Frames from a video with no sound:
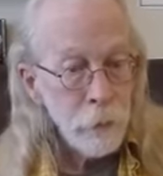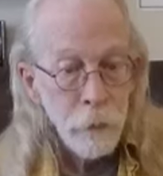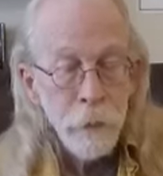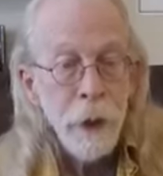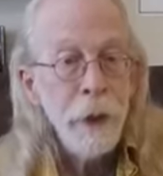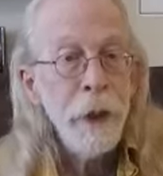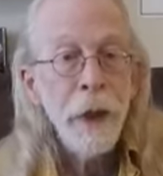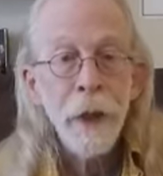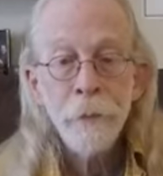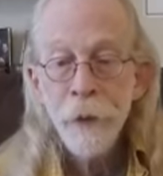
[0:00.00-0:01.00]
men
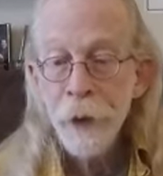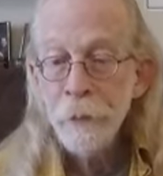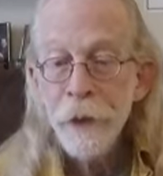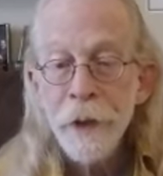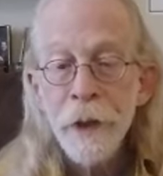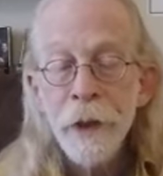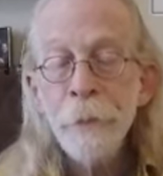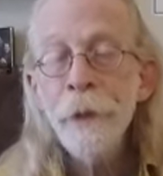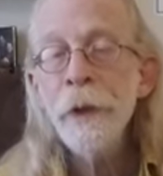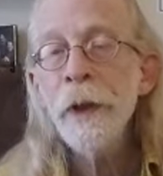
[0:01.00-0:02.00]
had been
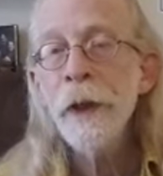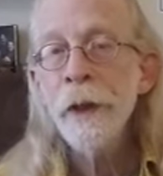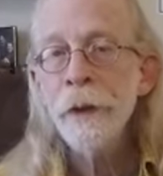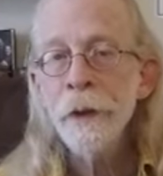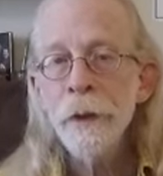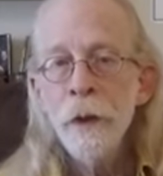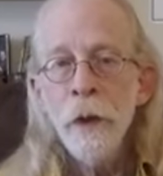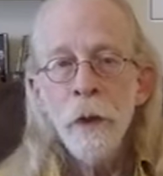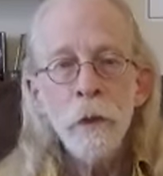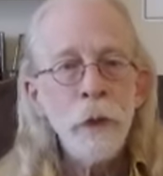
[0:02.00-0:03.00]
manipulated
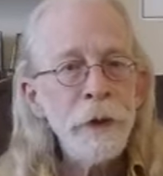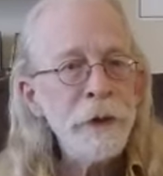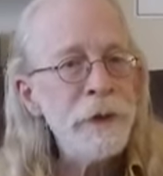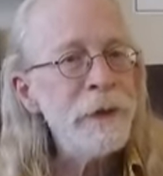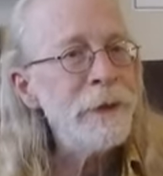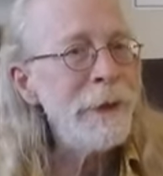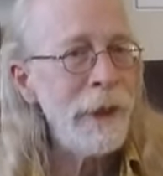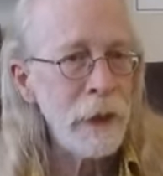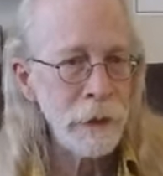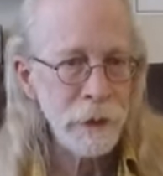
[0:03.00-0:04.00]
with
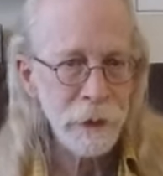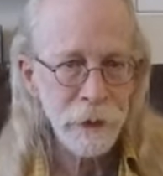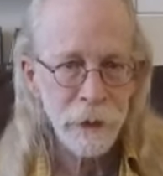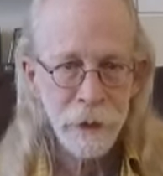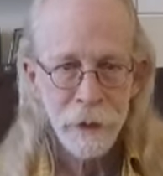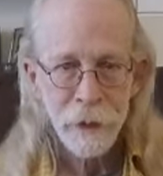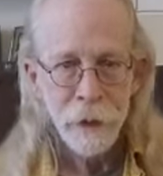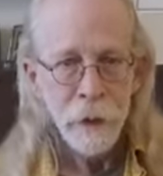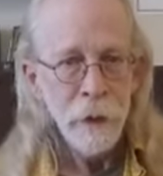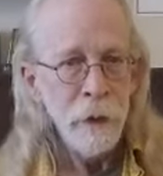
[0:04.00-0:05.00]
sex,
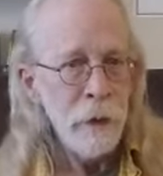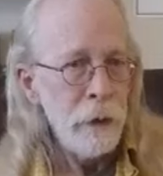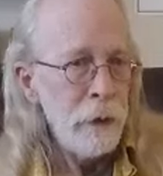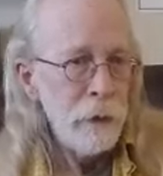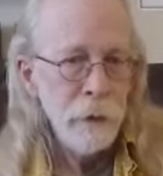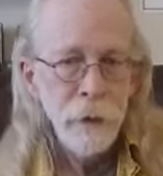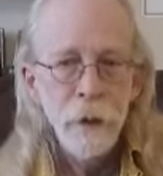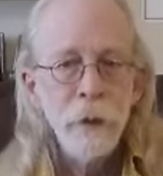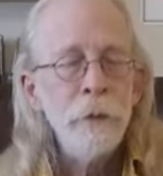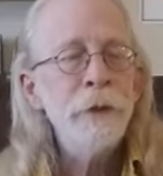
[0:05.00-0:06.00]
you
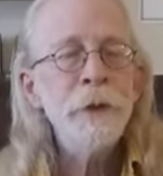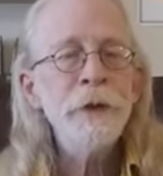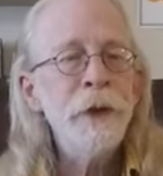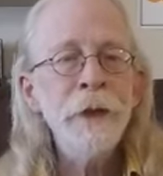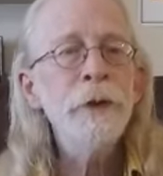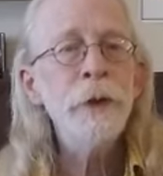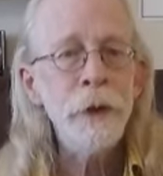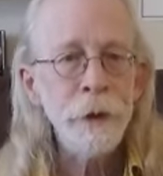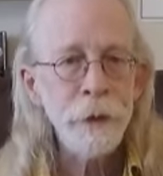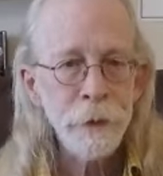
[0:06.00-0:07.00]
know, for
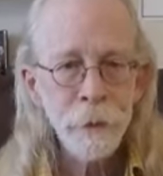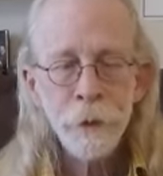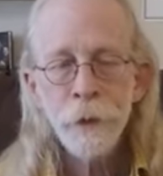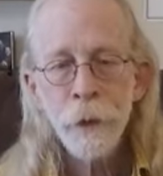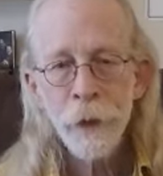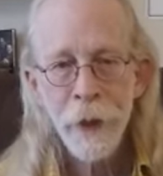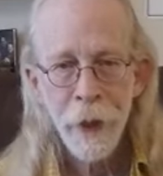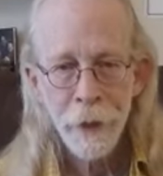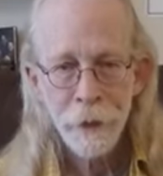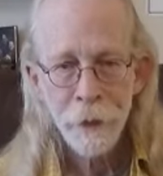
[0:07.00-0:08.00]
centuries before
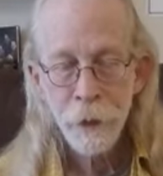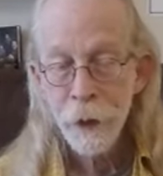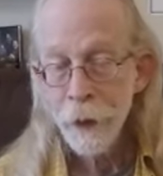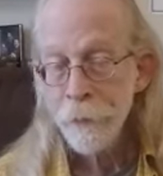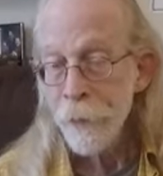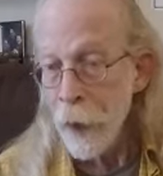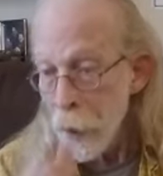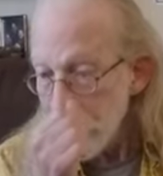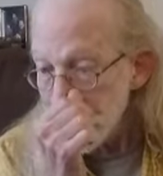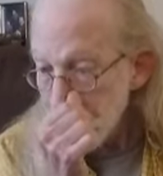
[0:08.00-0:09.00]
that, okay?
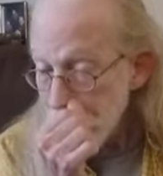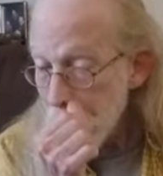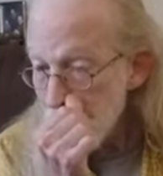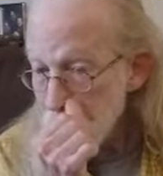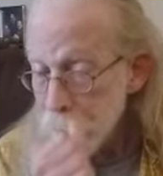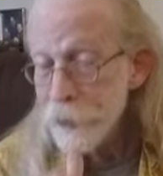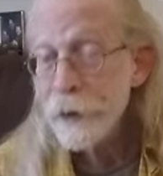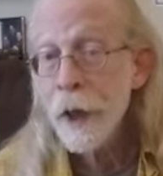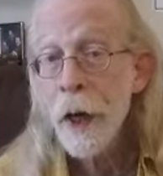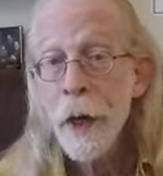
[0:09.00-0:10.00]
So now it was
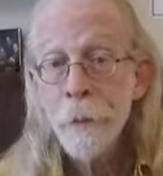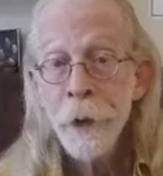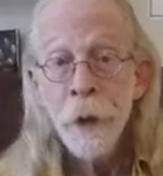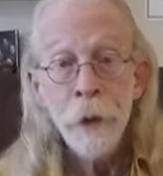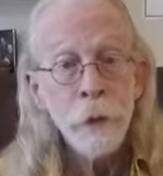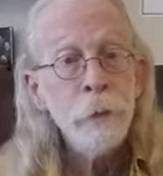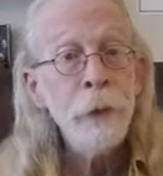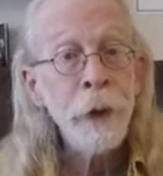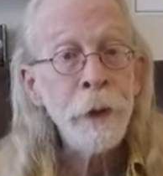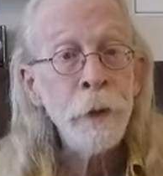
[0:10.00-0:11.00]
time to
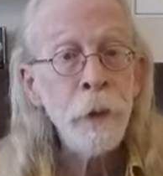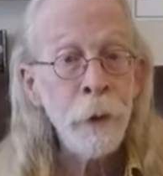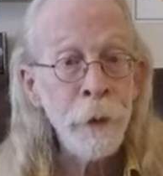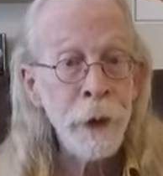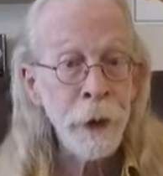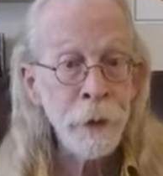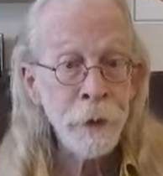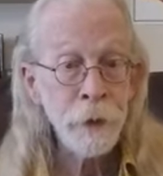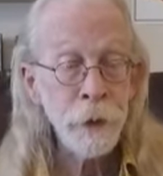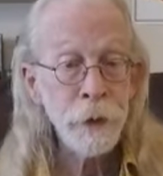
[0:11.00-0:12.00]
bring the women
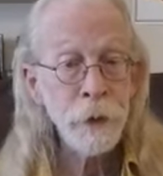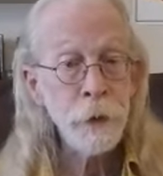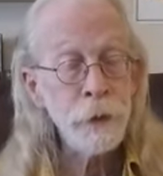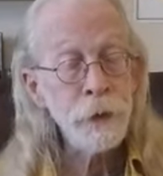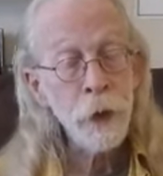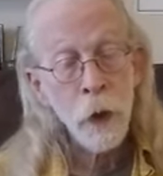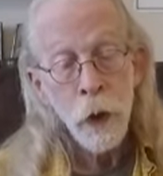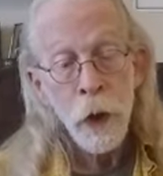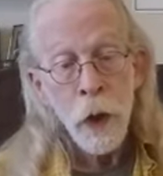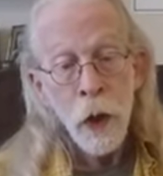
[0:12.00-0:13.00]
into it too. So
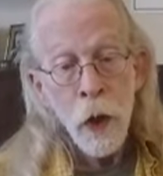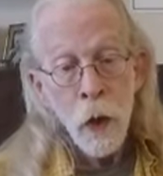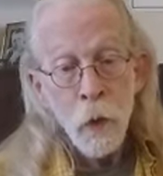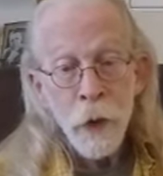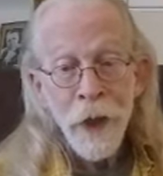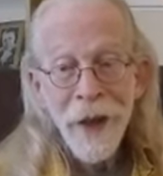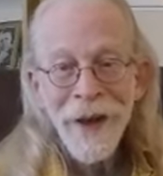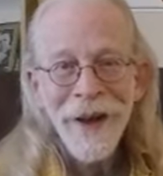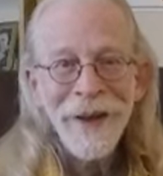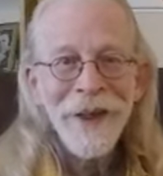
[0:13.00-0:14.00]
we
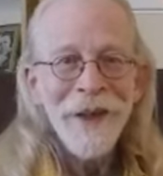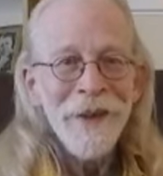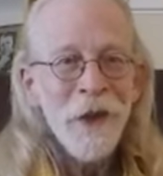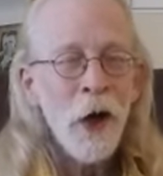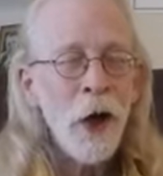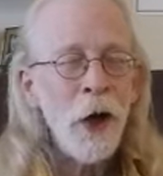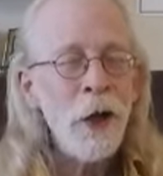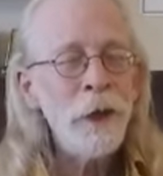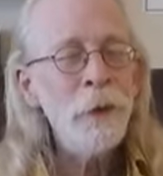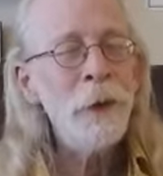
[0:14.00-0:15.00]
had the
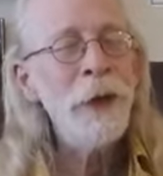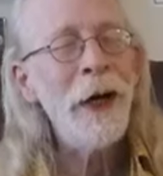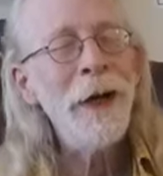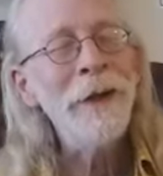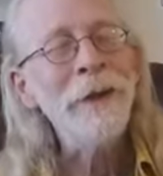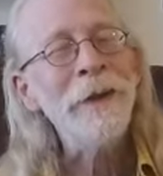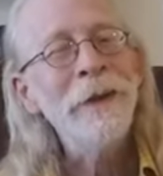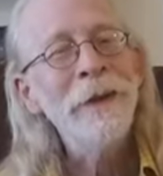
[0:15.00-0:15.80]
Hollywood idol,